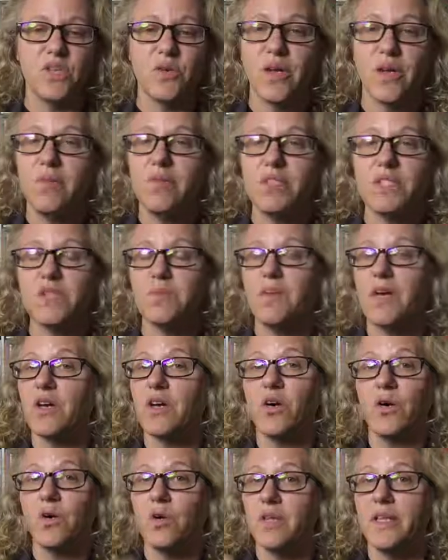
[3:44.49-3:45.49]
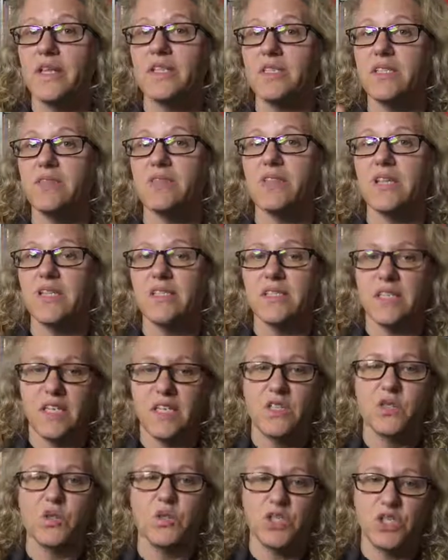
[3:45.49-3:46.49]
And I would just make a whole list of things that
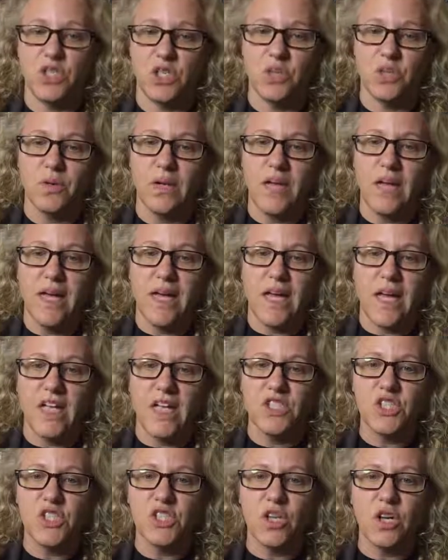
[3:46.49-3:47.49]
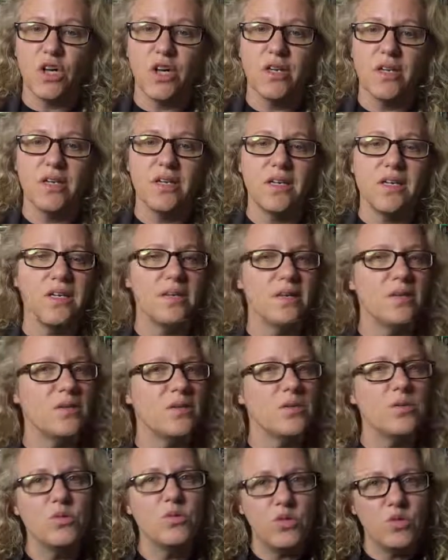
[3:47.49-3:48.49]
interest you and start
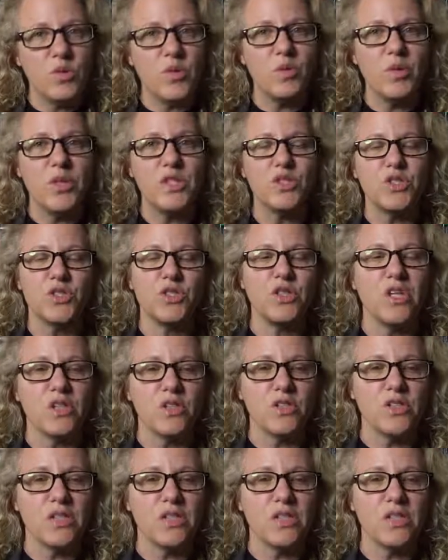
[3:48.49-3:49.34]
doing research on those